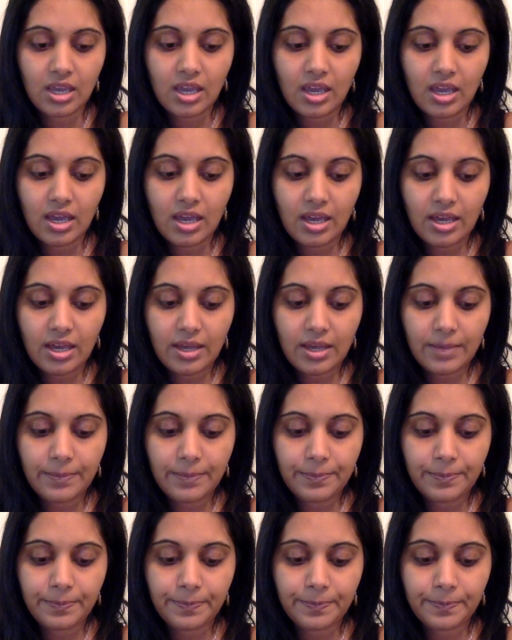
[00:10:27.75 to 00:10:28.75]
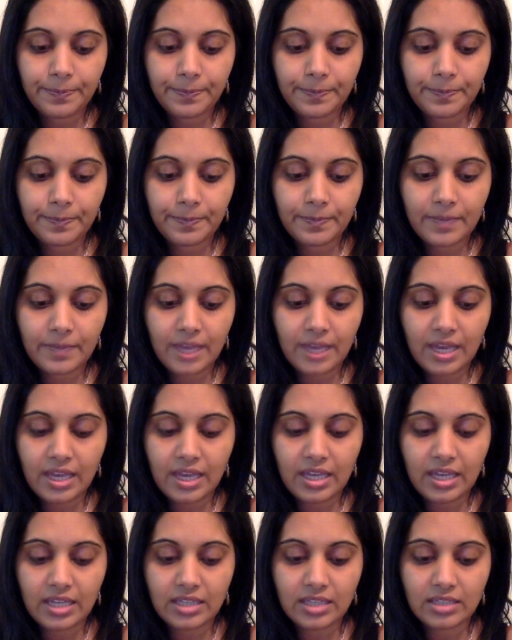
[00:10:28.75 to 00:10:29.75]

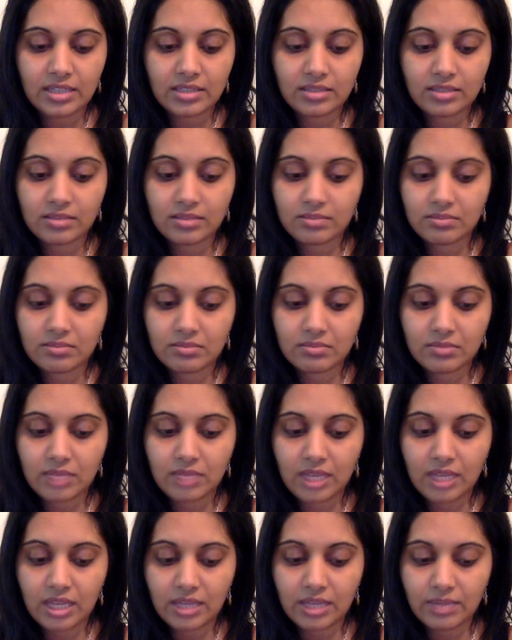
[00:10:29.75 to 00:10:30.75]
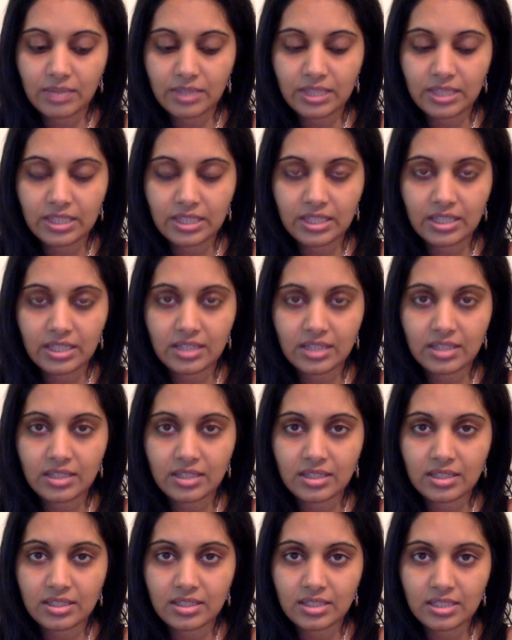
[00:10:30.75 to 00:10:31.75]
I really think that
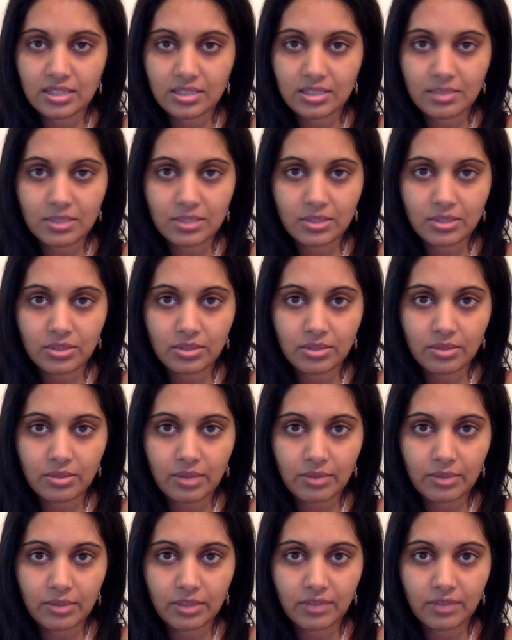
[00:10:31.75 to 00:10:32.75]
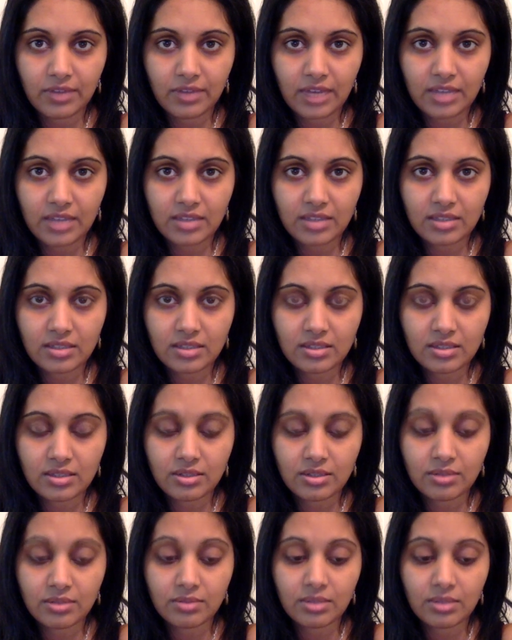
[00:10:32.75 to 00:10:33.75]
this needs to be turned around really fast.
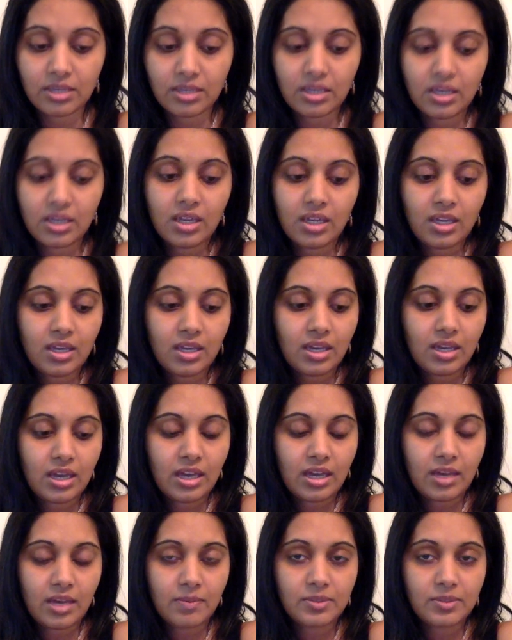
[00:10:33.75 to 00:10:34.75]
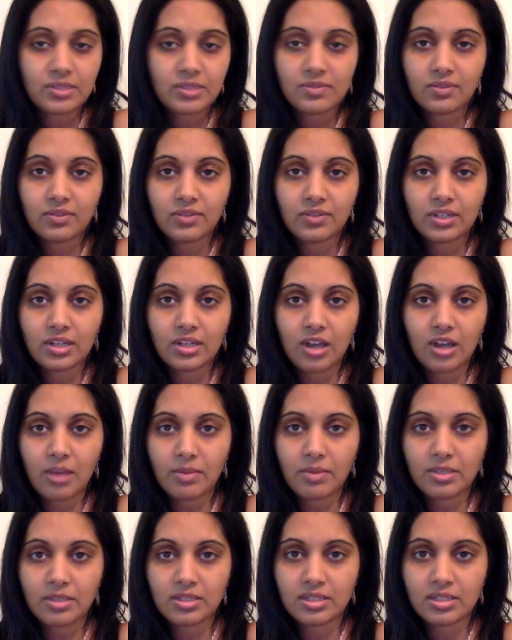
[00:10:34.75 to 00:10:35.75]
So please feel free to
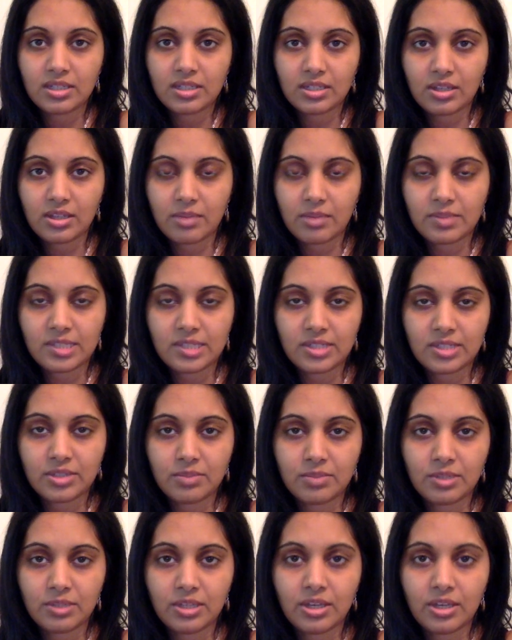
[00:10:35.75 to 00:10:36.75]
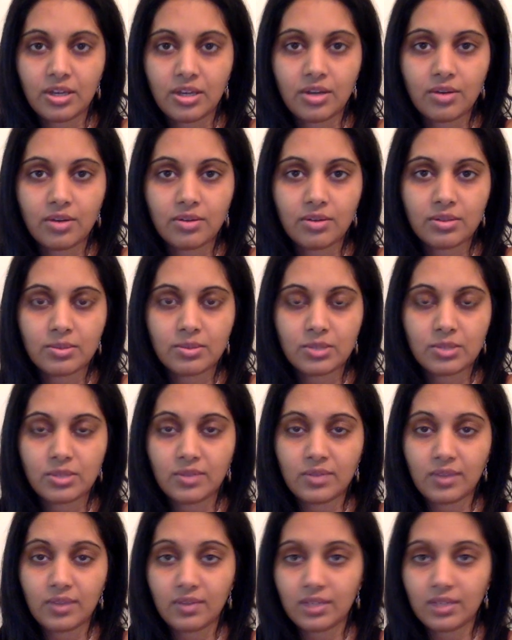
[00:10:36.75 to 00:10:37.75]
comment in the comment section below,
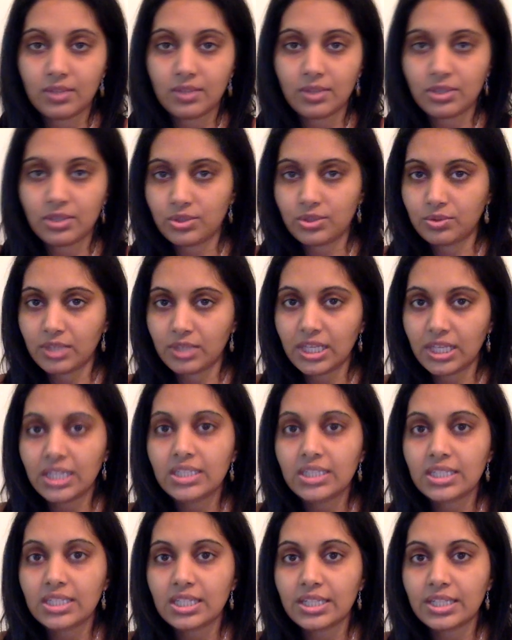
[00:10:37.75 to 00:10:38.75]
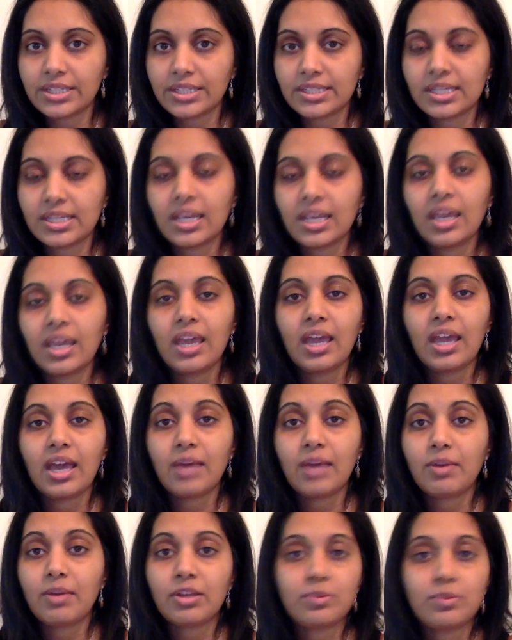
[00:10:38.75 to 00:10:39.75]
especially if you have any questions relating to this.
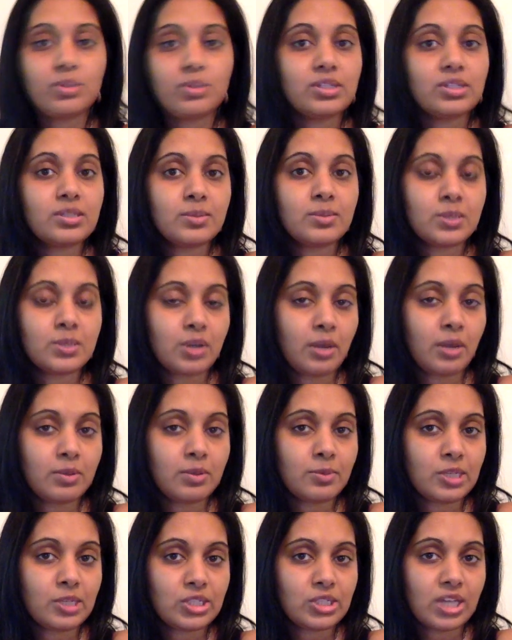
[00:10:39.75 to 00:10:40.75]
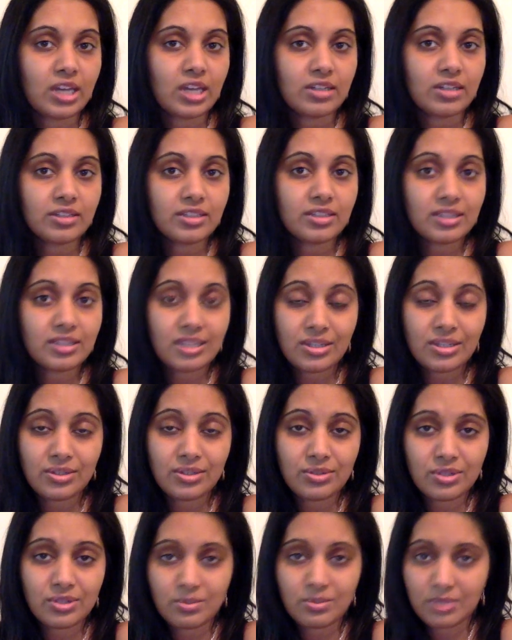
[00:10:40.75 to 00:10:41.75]
I welcome you to subscribe to my channel, and thank
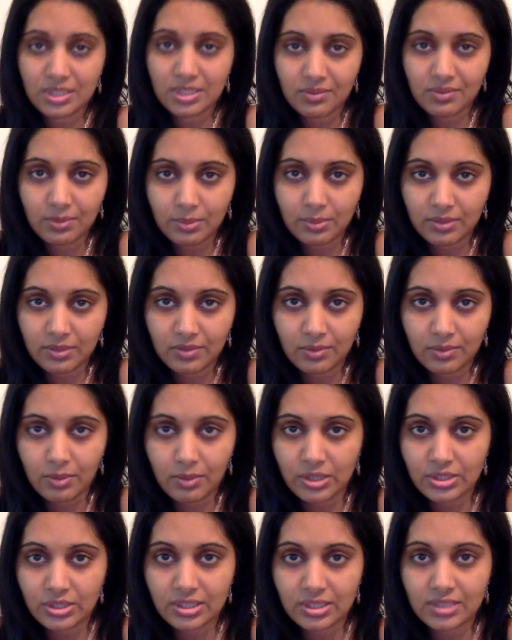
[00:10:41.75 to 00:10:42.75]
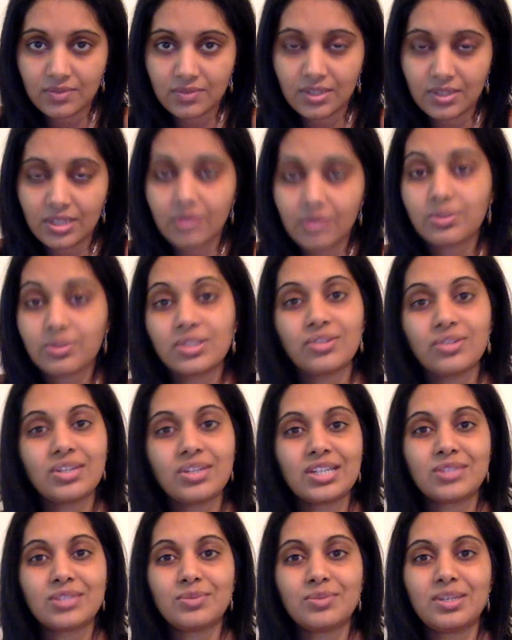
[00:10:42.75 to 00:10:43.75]
you so much everyone for watching this video. Until
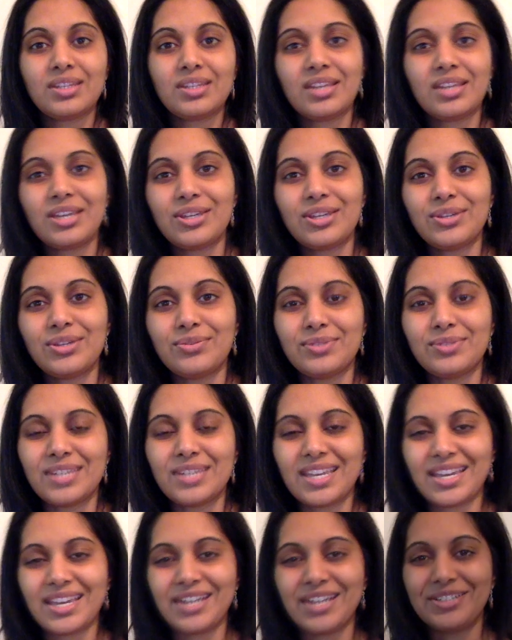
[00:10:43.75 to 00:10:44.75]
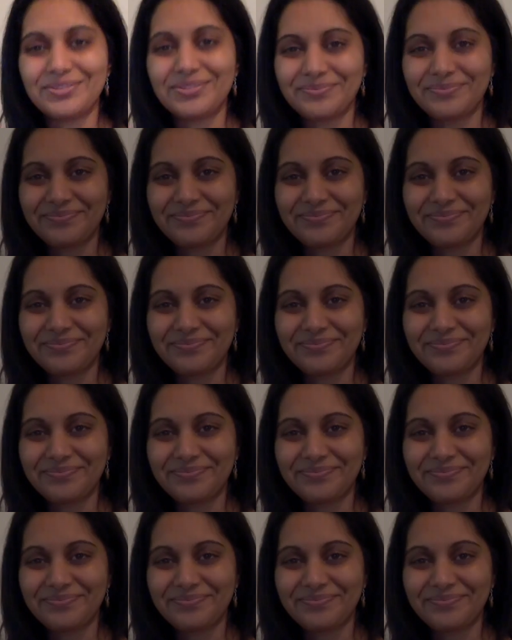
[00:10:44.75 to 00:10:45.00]
next week, thank you and take care.